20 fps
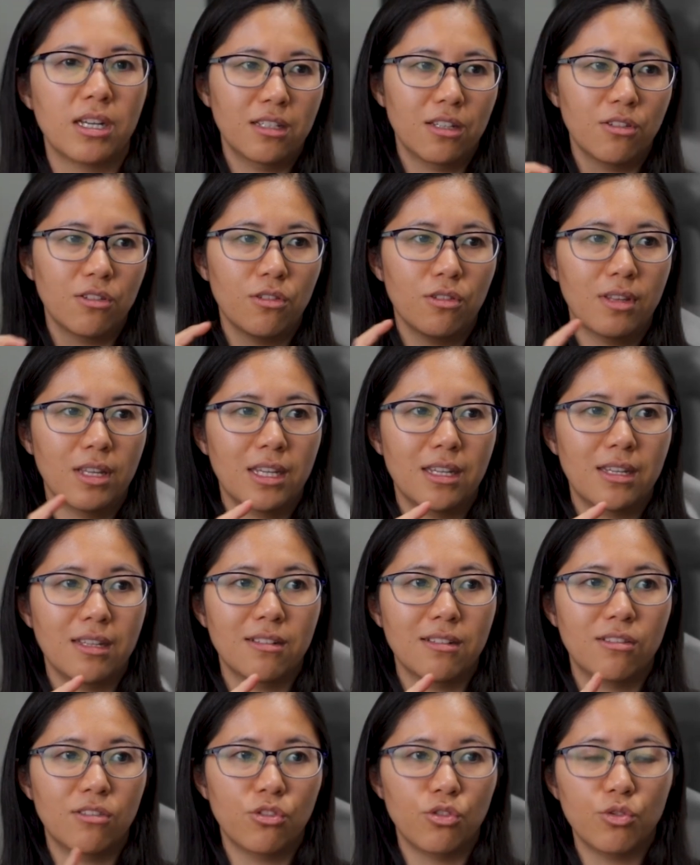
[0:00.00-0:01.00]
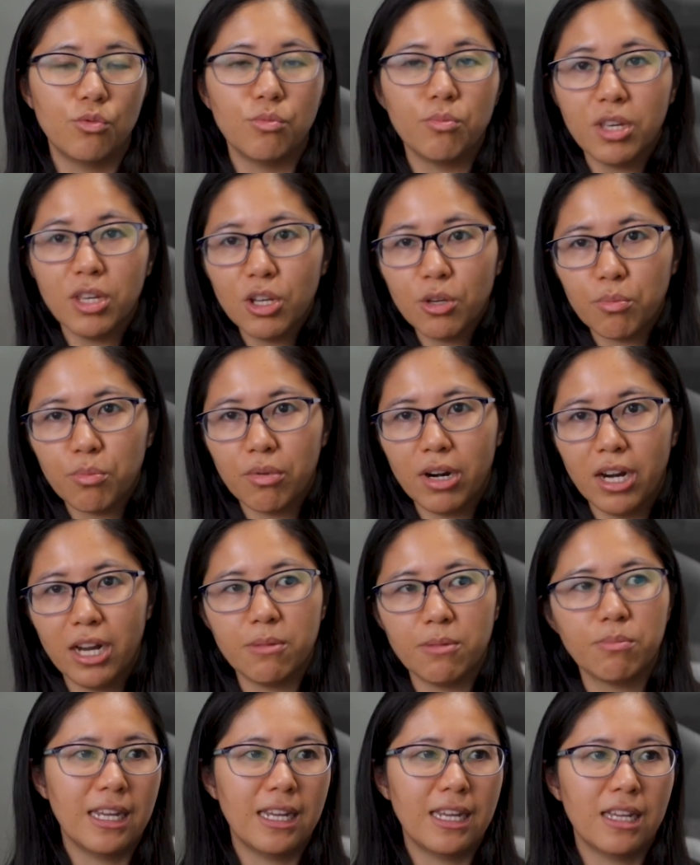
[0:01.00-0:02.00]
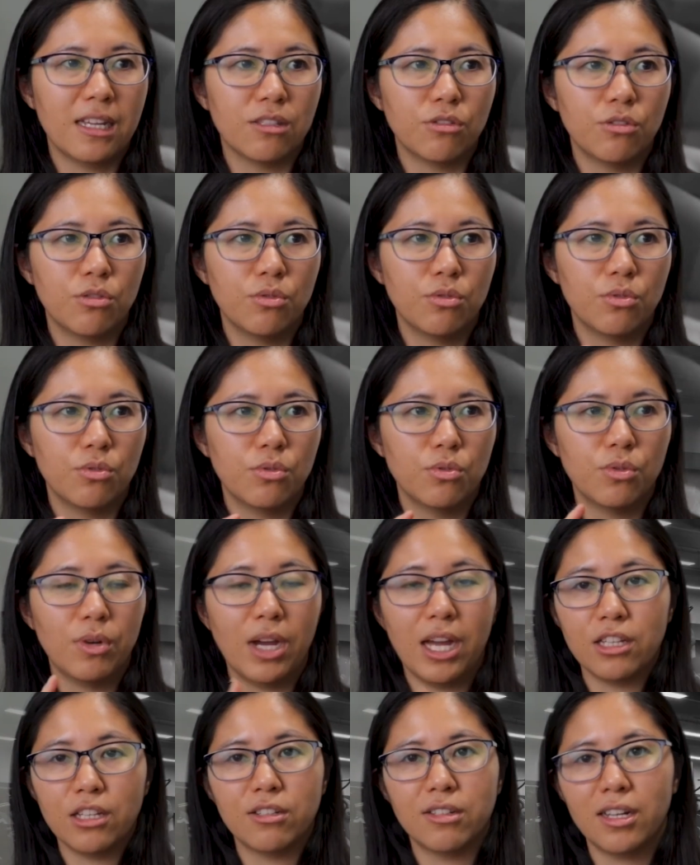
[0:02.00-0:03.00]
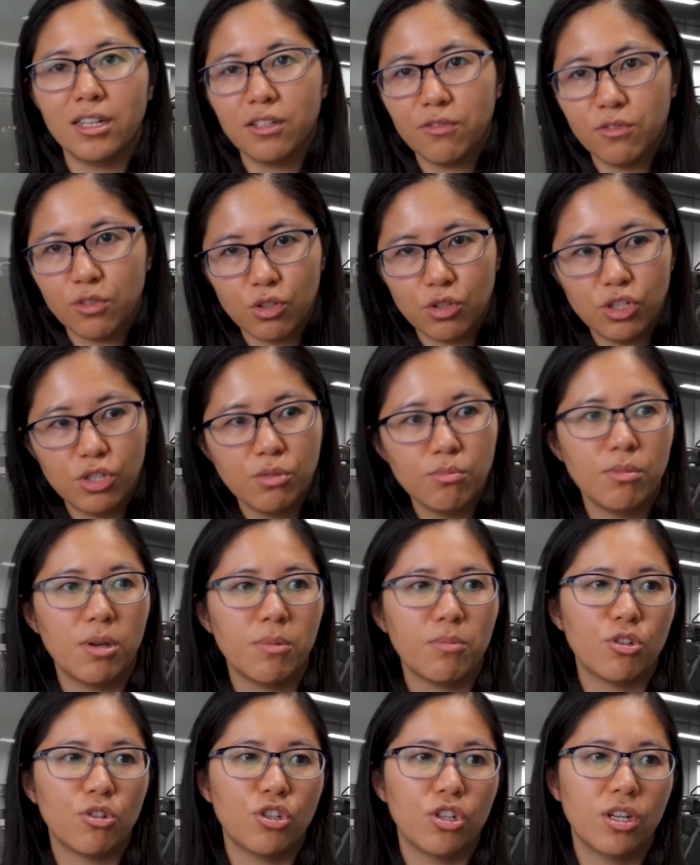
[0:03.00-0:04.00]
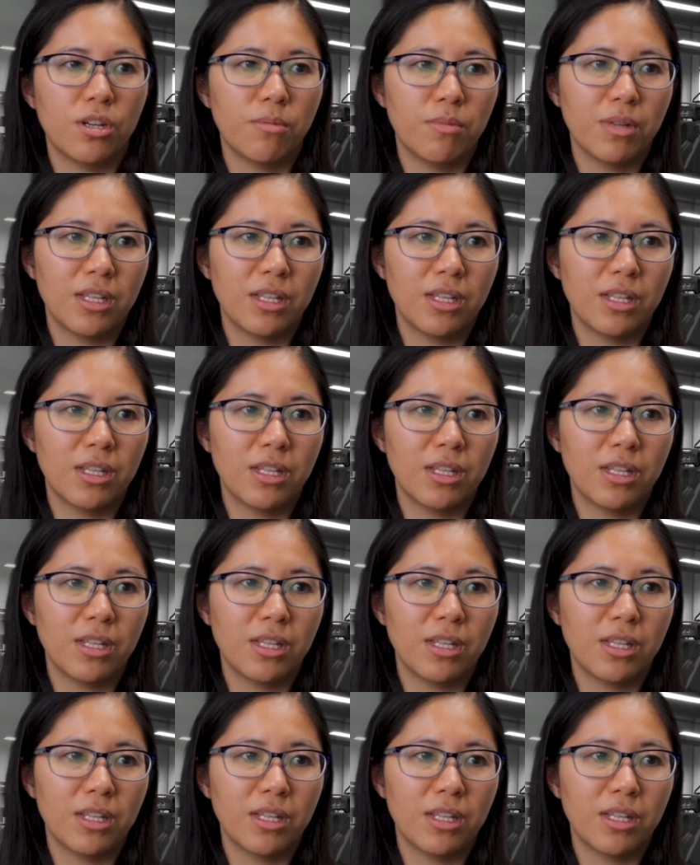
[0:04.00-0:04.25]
Another thing is to meal prep and to sign up for a gym membership.